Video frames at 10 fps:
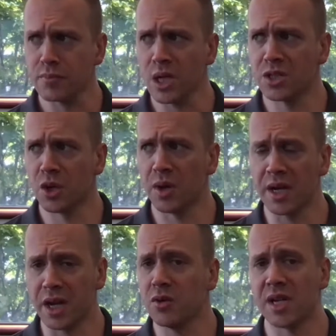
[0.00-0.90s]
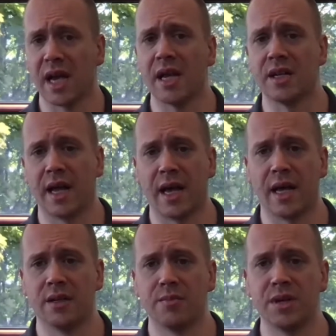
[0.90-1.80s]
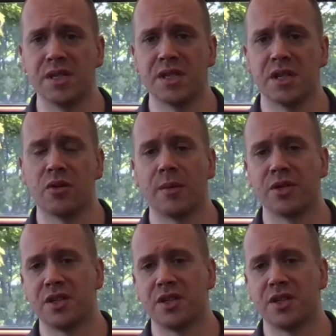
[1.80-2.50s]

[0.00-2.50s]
So it goes hand in hand. Business interruption